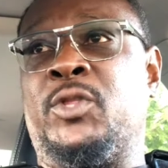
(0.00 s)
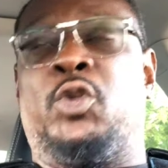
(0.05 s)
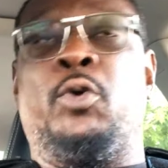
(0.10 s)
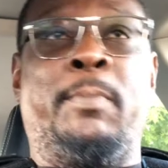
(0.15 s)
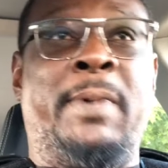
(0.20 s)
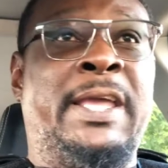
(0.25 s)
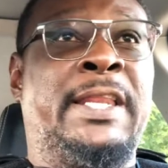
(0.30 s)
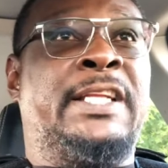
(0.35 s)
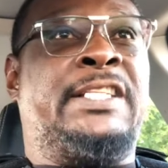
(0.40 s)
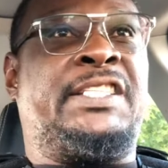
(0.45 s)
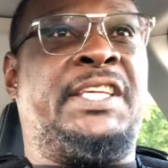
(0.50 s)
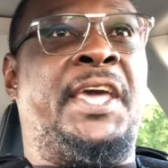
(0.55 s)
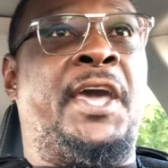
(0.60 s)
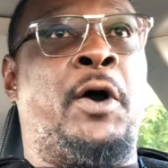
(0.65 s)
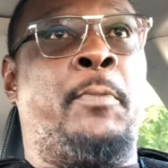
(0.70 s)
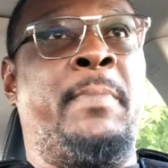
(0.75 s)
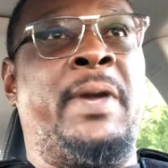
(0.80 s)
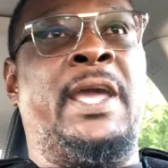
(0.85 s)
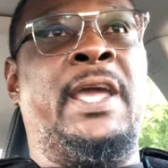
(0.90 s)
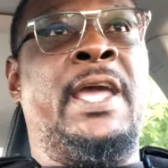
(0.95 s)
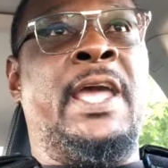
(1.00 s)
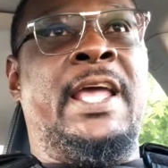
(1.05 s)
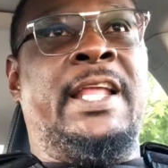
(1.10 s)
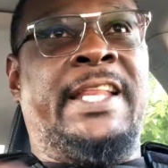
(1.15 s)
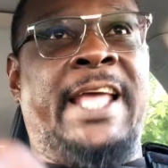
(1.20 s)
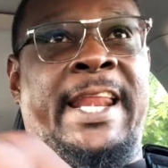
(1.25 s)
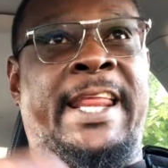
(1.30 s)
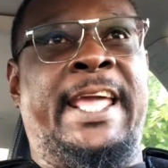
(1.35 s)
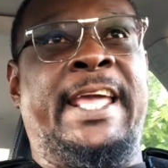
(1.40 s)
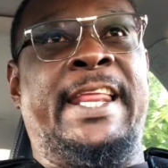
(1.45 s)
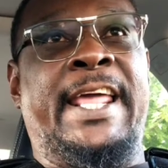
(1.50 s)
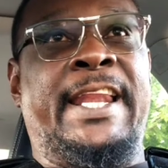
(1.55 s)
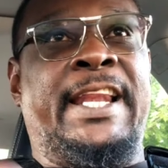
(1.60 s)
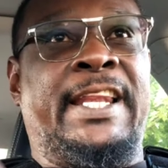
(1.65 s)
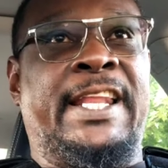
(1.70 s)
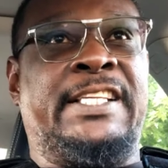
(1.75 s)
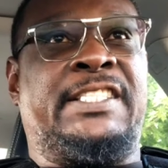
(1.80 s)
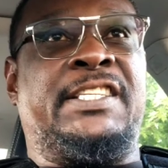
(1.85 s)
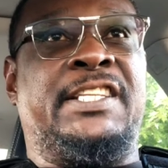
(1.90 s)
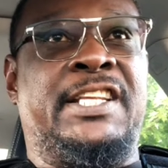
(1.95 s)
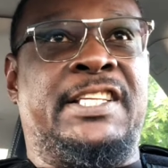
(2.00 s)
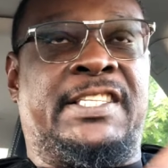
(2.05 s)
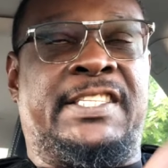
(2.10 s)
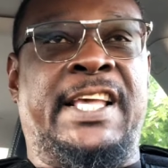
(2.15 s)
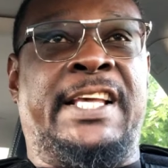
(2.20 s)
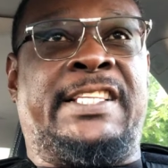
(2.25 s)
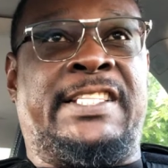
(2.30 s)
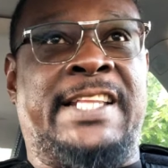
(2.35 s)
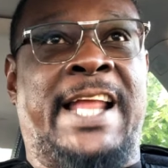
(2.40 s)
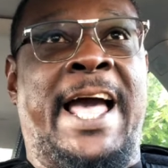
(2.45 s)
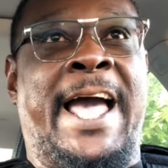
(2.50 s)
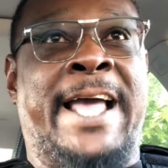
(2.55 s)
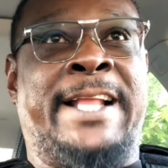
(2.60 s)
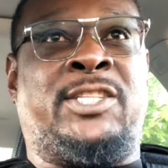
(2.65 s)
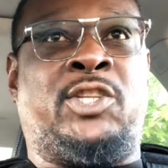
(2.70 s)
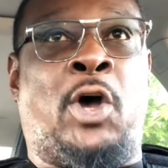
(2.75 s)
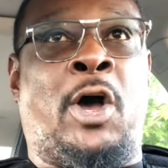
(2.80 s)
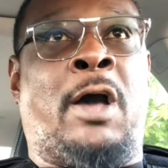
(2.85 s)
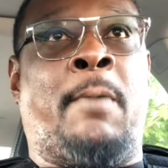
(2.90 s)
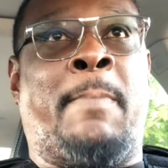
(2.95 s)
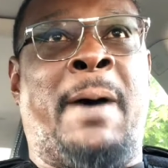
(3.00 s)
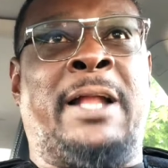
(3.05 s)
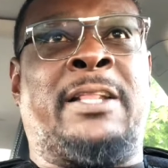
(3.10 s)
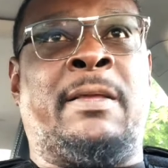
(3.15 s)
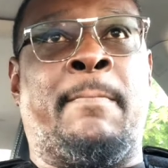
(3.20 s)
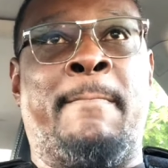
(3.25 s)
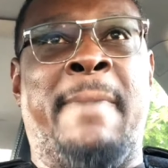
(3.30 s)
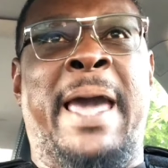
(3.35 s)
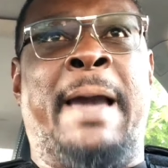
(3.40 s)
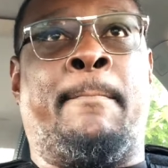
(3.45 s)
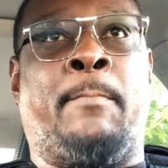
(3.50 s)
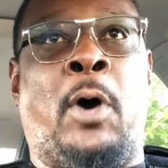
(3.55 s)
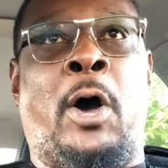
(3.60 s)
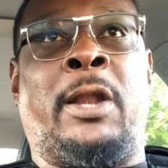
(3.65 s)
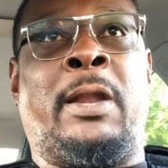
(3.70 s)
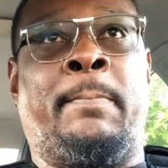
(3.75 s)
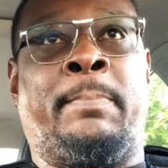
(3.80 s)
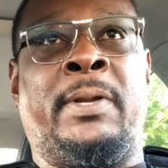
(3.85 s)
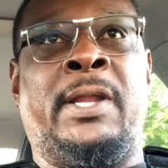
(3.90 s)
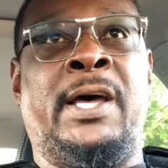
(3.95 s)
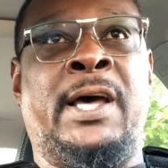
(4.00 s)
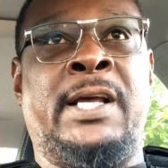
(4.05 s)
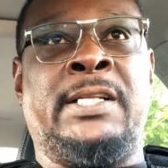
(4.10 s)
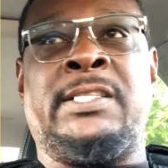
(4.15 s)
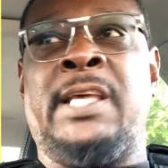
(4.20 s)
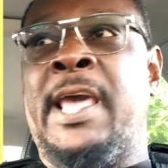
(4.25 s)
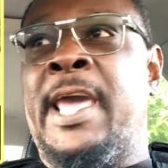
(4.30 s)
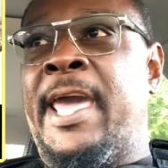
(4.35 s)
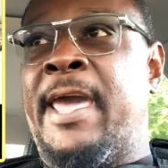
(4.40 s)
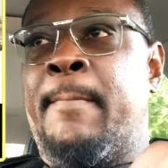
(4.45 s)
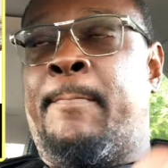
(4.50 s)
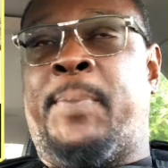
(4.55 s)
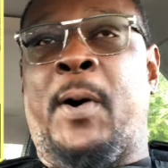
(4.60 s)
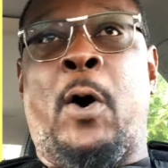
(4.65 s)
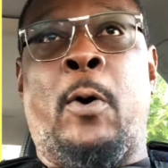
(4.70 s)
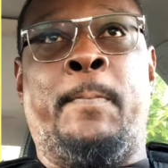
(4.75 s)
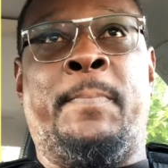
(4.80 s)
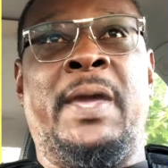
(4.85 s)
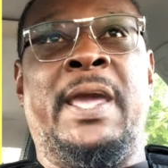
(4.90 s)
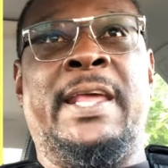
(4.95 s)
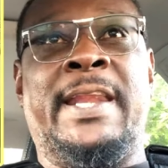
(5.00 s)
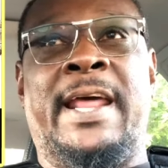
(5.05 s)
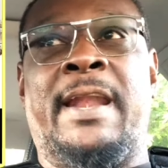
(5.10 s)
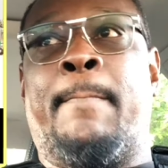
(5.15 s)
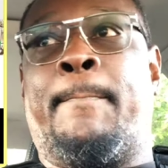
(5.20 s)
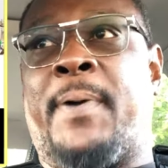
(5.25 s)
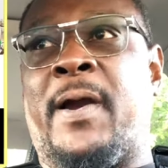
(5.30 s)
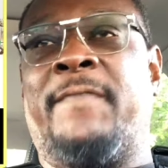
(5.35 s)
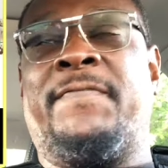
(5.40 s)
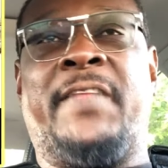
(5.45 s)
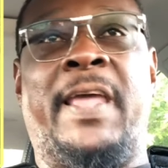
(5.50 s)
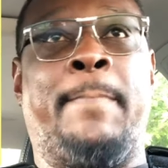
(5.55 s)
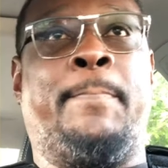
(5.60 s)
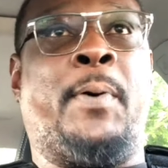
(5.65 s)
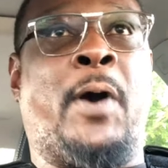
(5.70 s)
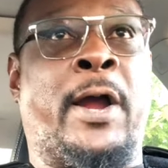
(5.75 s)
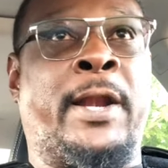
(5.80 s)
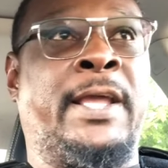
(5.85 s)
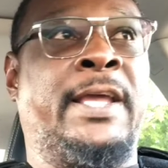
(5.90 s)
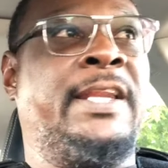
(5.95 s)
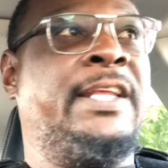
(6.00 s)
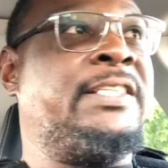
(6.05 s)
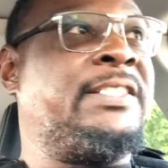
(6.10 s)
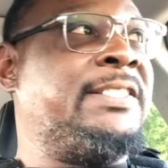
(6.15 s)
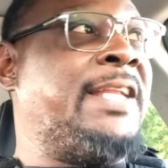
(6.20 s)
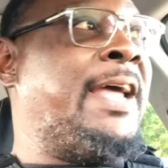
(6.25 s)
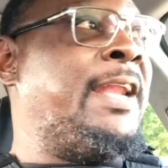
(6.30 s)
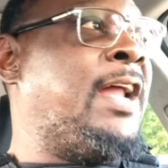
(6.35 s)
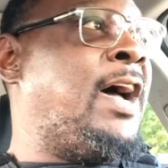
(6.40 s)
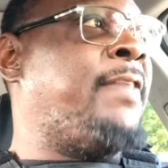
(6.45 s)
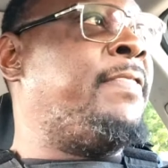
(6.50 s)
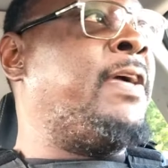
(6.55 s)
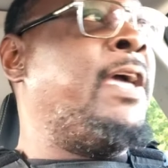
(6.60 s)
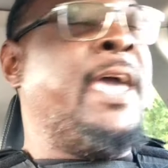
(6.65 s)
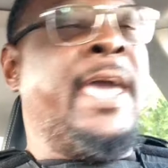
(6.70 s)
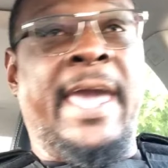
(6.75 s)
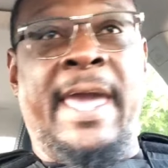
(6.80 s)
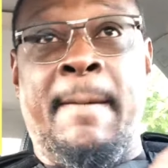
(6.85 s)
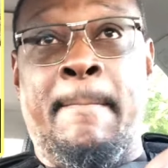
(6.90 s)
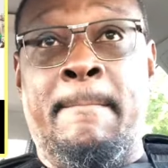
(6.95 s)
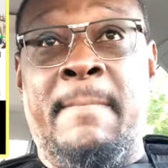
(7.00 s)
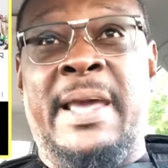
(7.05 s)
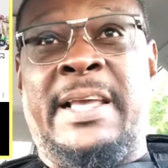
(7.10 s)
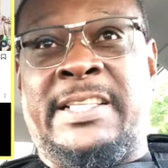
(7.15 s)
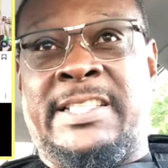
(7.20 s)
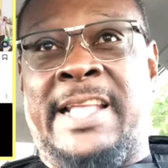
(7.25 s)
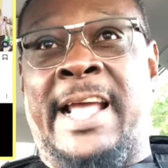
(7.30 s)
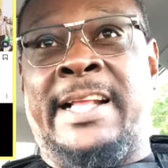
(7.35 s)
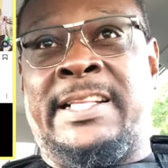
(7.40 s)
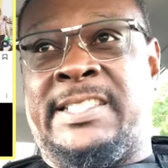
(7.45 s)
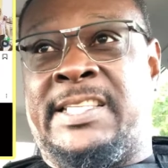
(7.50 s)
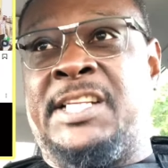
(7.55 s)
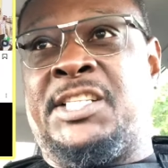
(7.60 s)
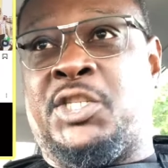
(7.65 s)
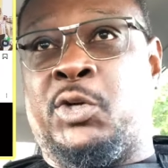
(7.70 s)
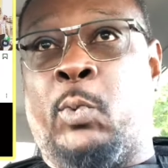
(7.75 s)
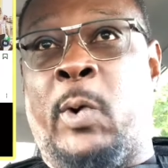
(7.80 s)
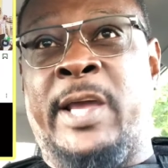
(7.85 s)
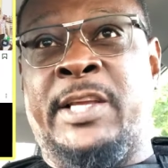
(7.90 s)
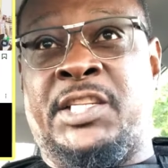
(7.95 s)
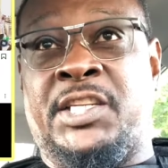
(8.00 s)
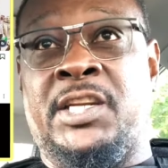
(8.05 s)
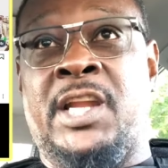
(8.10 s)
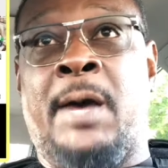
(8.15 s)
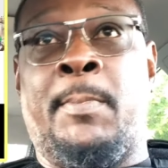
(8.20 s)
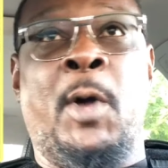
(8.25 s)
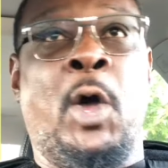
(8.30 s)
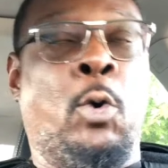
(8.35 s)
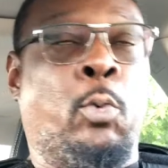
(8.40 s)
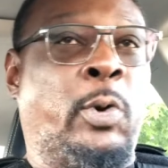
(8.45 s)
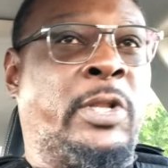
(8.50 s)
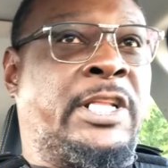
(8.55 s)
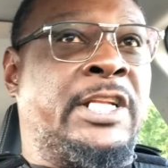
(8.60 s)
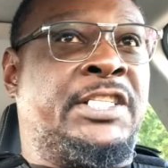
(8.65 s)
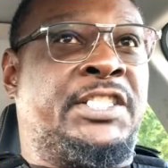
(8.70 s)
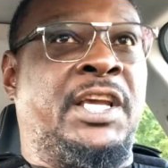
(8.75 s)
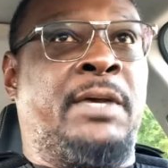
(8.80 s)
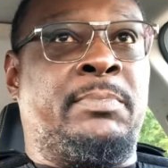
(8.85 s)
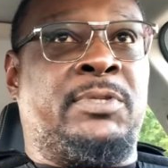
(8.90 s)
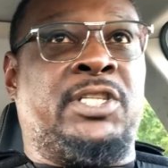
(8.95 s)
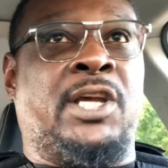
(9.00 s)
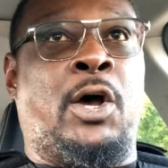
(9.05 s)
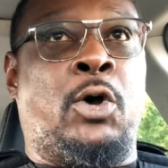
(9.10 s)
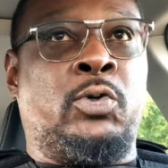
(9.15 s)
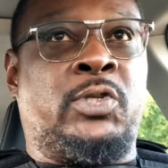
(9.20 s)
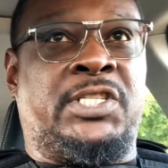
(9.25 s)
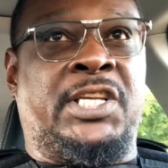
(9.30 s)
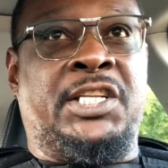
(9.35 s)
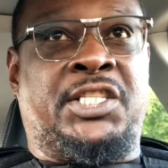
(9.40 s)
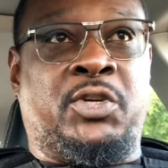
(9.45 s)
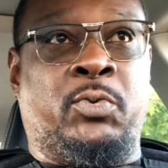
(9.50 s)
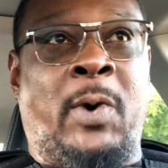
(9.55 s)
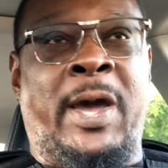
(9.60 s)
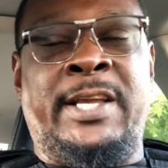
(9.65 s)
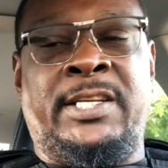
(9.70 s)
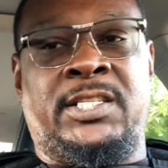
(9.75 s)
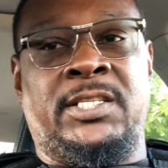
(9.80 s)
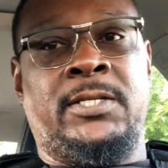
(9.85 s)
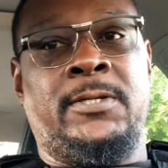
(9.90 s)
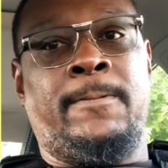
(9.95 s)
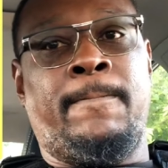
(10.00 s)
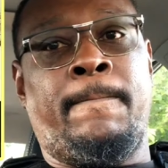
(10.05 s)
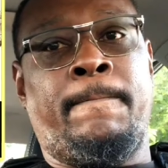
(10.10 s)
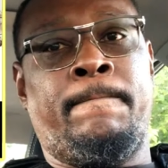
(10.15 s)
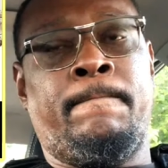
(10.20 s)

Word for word: You mean to tell me that he didn't listen to Six Nine talk about the Mac Ball of Bloods and Poe being at a birthday party and this and that and the other and mix that situation up with the Jim Jones situation?